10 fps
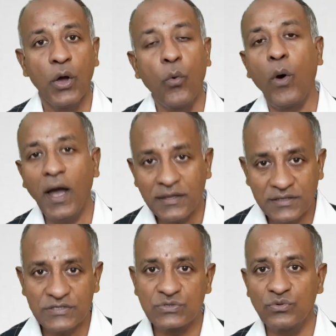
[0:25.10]
why
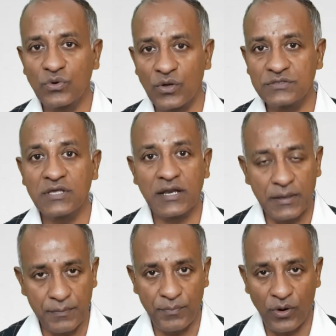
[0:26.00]
these two clauses are
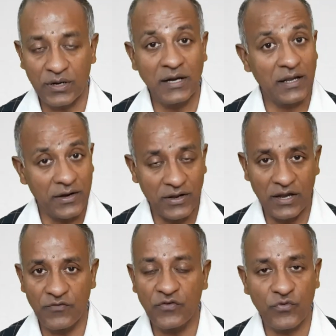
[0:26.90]
important and
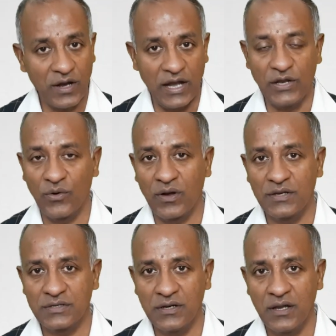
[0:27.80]
relevant for any
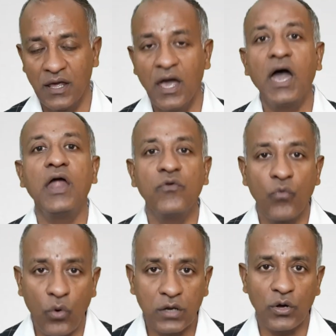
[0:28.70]
organization, and
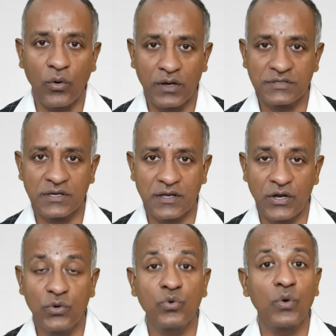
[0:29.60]
what organization
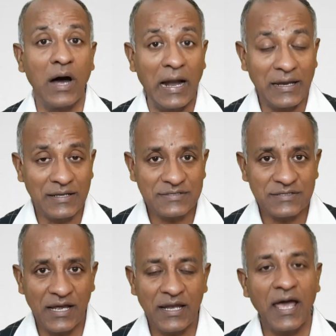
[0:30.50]
can do to
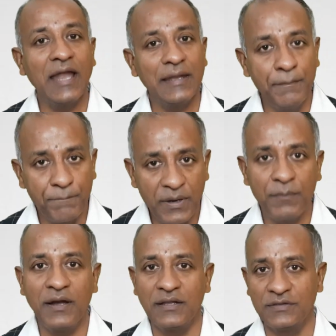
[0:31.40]
understand and
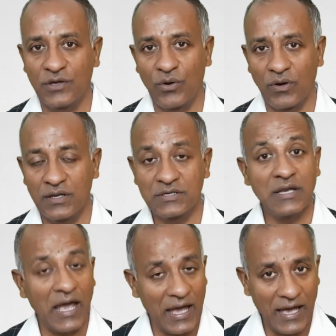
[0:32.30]
implement in their organization
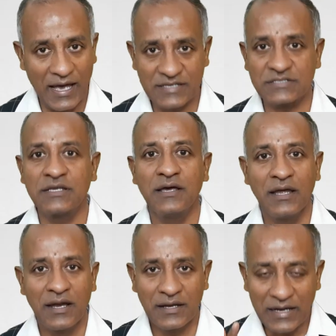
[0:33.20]
as
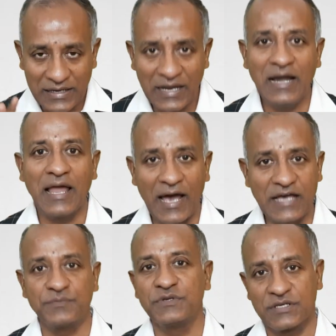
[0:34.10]
detailed
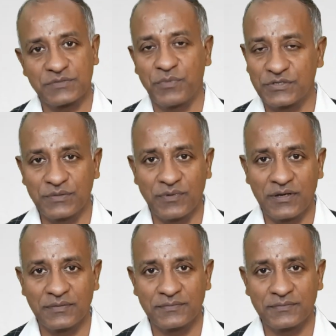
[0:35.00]
as much as possible.